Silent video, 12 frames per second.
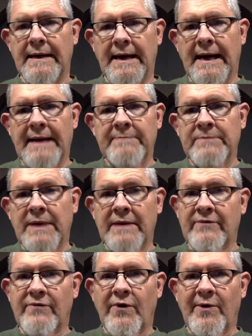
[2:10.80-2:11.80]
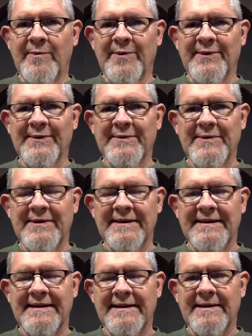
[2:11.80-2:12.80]
I'm not a farmer,
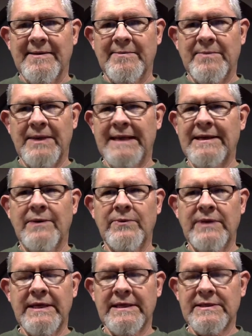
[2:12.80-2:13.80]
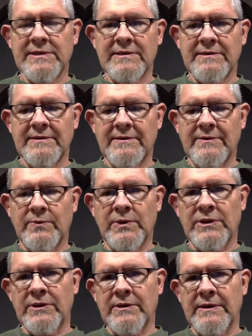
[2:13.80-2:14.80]
but I know this.
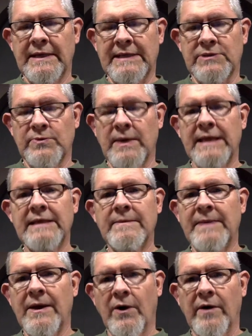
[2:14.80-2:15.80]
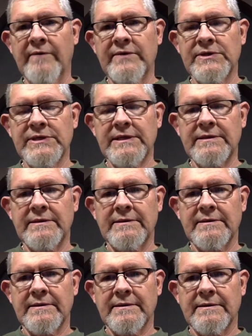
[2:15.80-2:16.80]
When it's ready to be harvested,
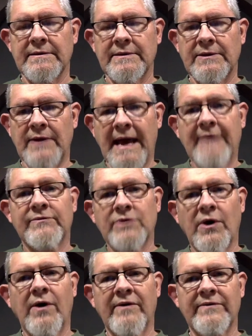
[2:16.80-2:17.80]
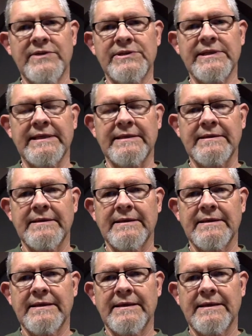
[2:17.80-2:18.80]
you have to harvest it.
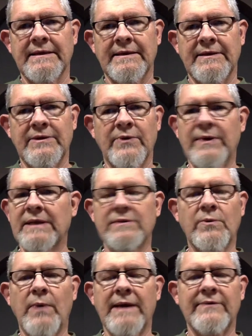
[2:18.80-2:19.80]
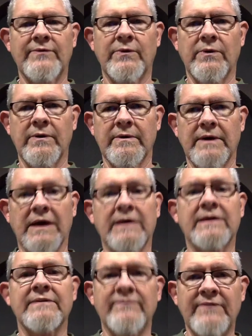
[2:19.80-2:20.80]
You don't get to wait for a
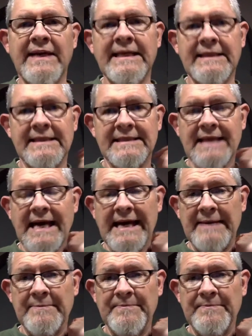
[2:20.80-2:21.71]
convenient time.